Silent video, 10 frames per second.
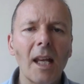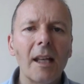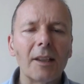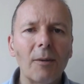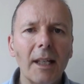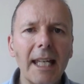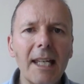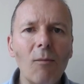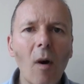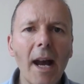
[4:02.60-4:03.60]
So a
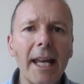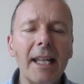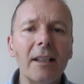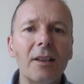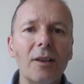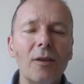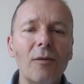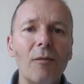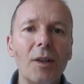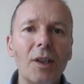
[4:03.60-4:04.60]
key way
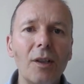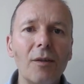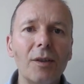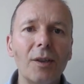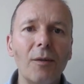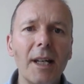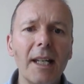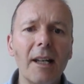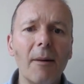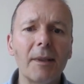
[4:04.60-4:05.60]
to reduce your
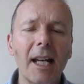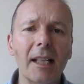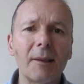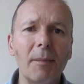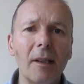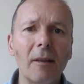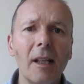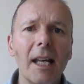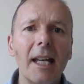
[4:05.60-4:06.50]
income tax bill